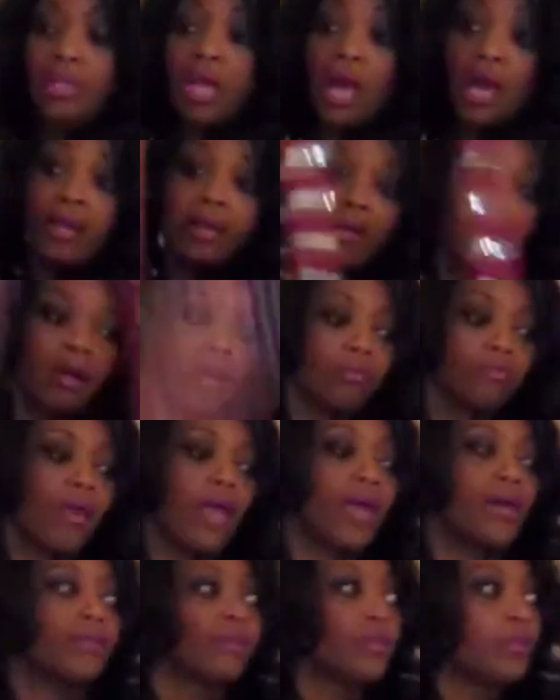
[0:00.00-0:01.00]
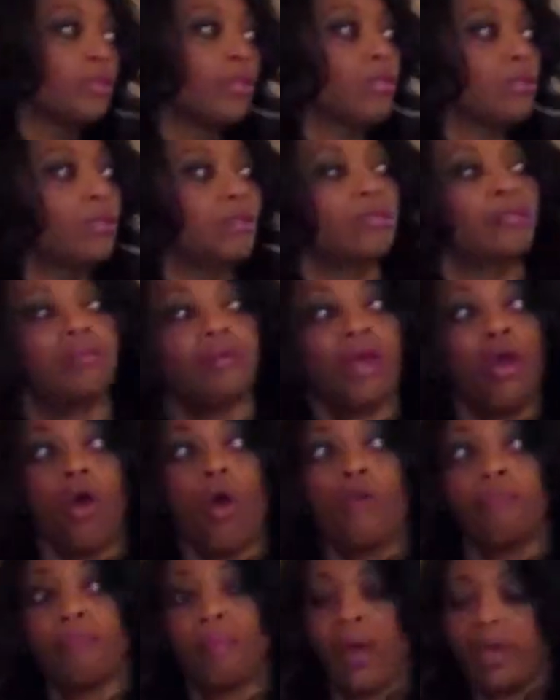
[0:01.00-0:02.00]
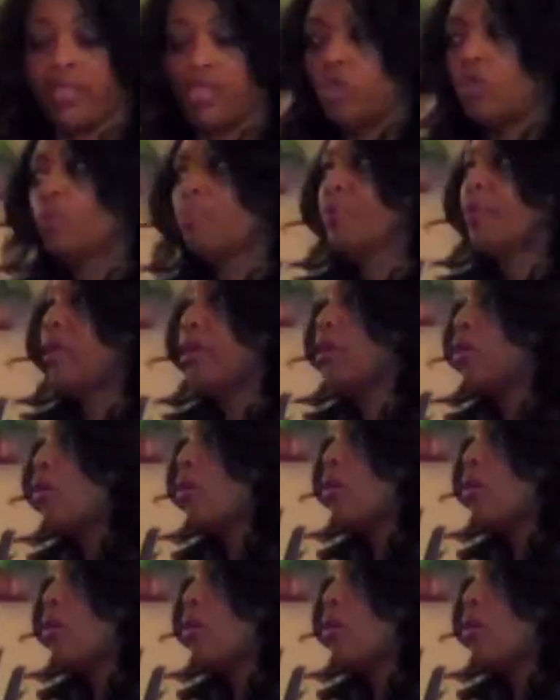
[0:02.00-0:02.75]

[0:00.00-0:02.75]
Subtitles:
around the off-body hooping, they